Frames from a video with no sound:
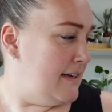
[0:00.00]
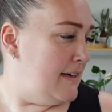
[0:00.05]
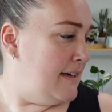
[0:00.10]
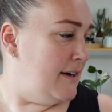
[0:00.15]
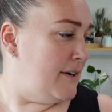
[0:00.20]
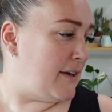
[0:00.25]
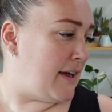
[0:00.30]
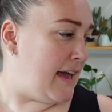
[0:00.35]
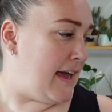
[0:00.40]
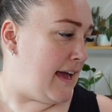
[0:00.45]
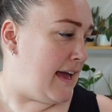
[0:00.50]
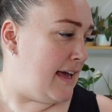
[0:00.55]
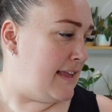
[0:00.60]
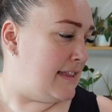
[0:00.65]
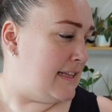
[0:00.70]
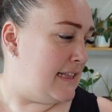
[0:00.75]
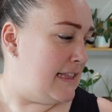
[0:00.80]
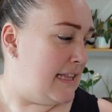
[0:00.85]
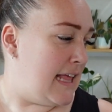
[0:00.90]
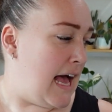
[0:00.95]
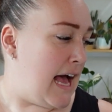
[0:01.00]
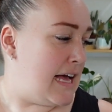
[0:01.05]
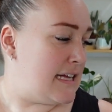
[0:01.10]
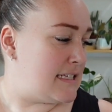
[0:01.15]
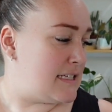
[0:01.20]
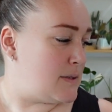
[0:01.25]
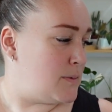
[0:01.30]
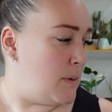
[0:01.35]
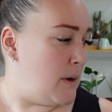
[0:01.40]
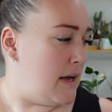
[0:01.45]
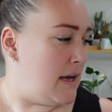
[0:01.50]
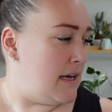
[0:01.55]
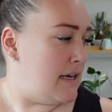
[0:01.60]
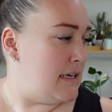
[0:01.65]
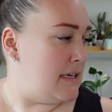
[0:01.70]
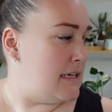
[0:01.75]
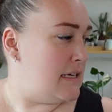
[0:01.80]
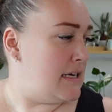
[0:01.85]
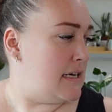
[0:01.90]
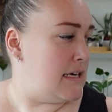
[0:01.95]
Okay, and the last
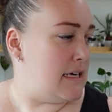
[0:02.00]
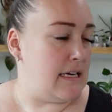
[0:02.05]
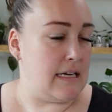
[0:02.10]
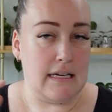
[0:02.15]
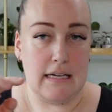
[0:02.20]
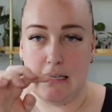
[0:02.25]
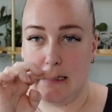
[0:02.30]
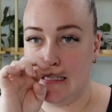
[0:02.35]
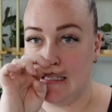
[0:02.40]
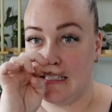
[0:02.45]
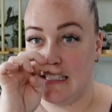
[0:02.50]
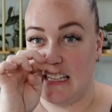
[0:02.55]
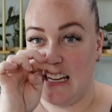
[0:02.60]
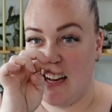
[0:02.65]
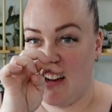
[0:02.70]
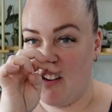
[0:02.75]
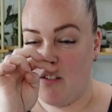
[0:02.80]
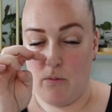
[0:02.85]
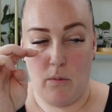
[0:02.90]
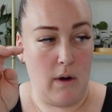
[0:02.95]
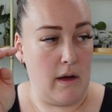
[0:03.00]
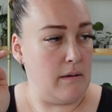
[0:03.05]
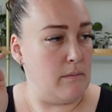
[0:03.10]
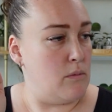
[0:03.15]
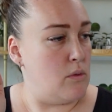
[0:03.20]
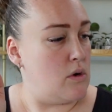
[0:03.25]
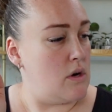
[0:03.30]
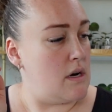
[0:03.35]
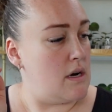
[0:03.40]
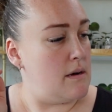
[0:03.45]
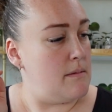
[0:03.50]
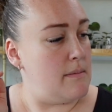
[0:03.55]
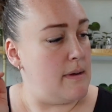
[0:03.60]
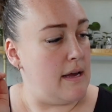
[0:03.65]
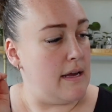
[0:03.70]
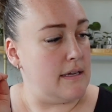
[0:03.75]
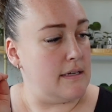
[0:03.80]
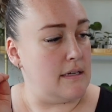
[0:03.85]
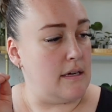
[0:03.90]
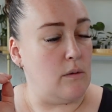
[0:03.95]
one is one more
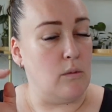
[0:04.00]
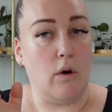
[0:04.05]
Amanda.